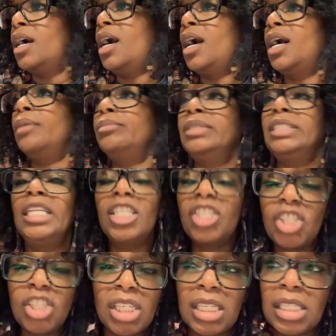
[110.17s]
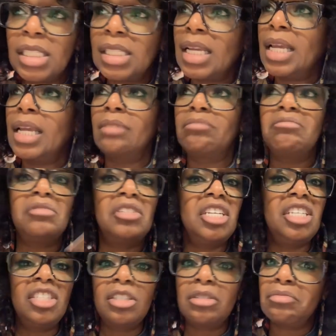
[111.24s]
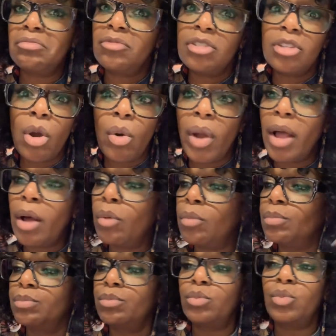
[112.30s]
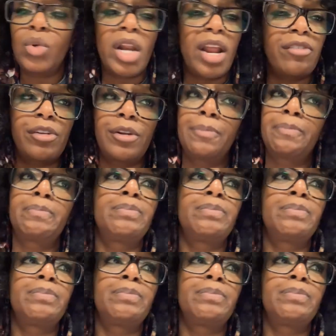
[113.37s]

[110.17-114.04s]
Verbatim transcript: Um, dishes in the sink. Just no help, whatever.